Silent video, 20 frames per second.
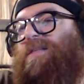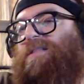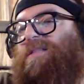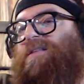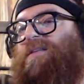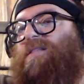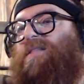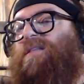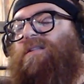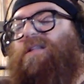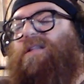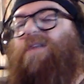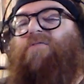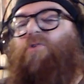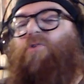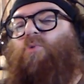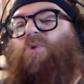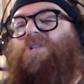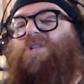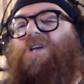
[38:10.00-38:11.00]
that the
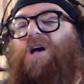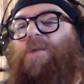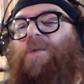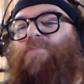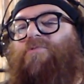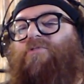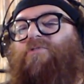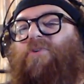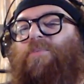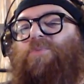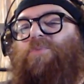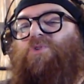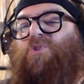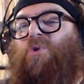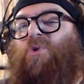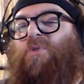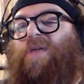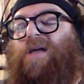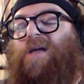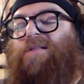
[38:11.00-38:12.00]
lover would come from,
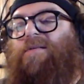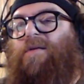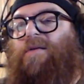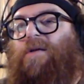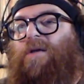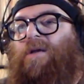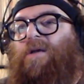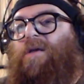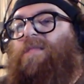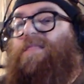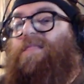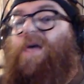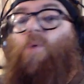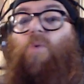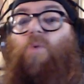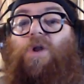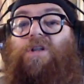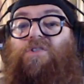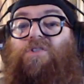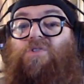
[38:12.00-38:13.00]
so that they
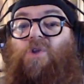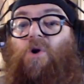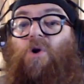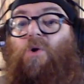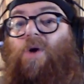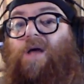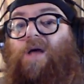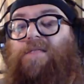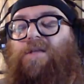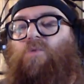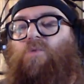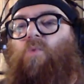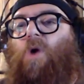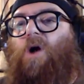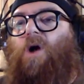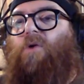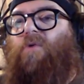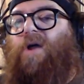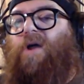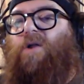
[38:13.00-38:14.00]
wouldn't know and they'd
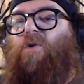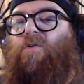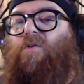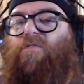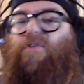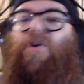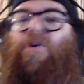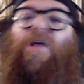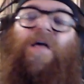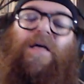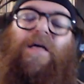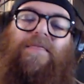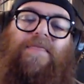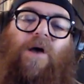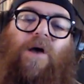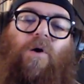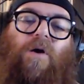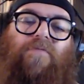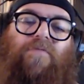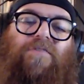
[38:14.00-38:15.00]
walk right over.
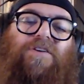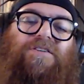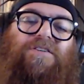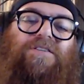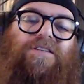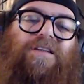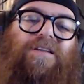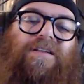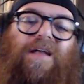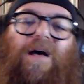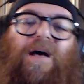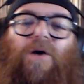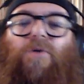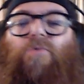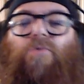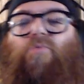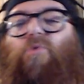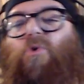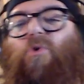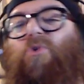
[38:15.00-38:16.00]
Now, obviously,
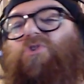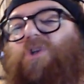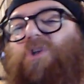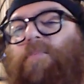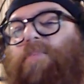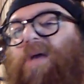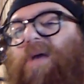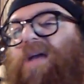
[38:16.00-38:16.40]
now the roads are